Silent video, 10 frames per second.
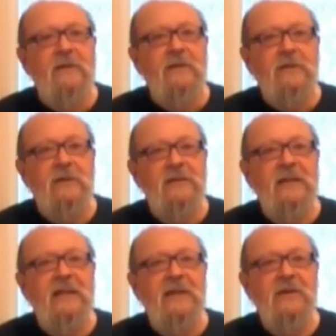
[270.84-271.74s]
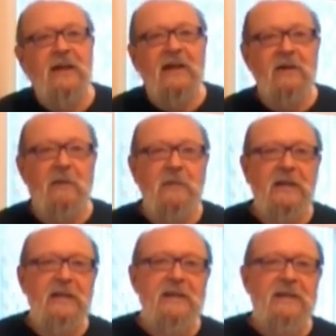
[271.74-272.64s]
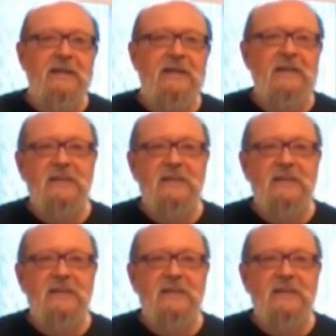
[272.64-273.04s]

There is an internet company that